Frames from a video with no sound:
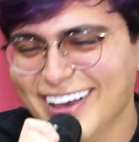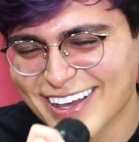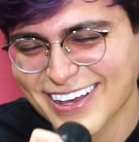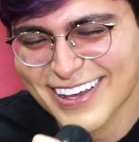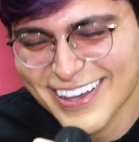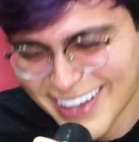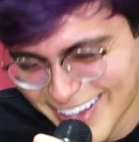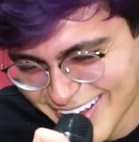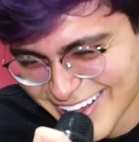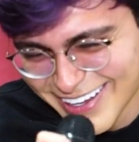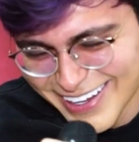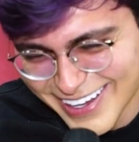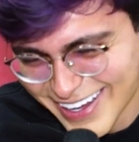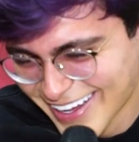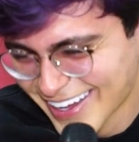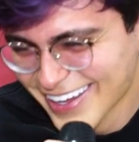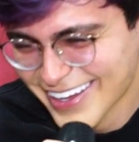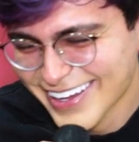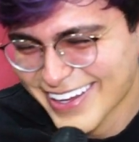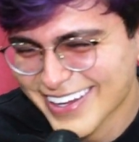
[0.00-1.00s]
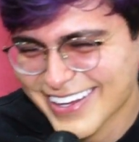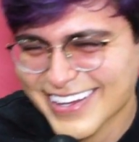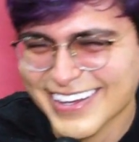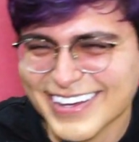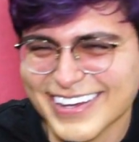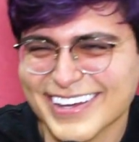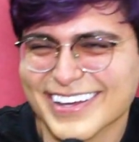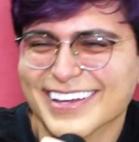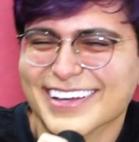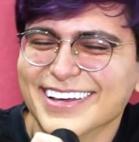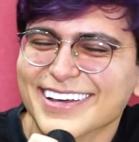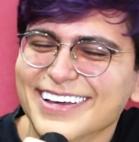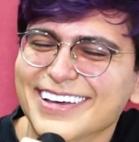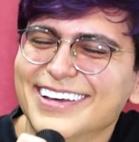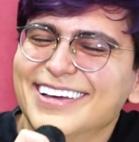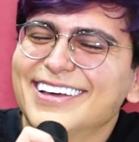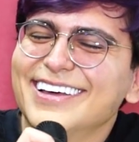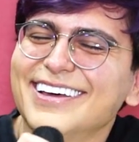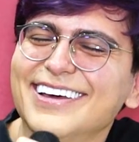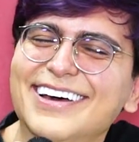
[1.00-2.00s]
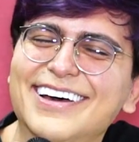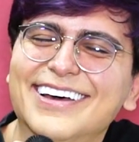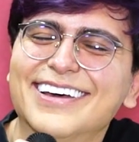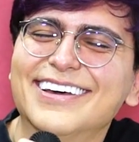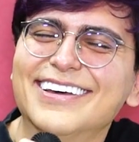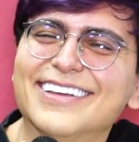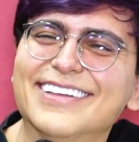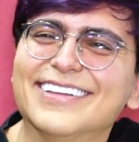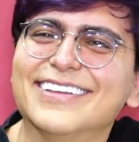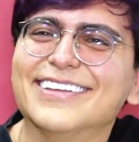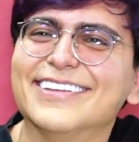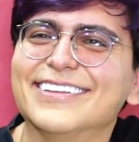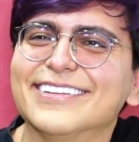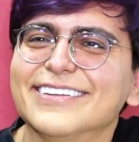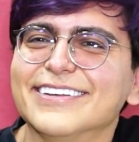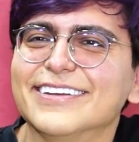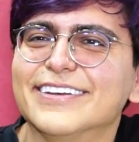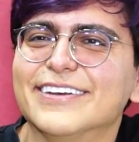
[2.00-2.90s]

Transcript: All right. Your first phone?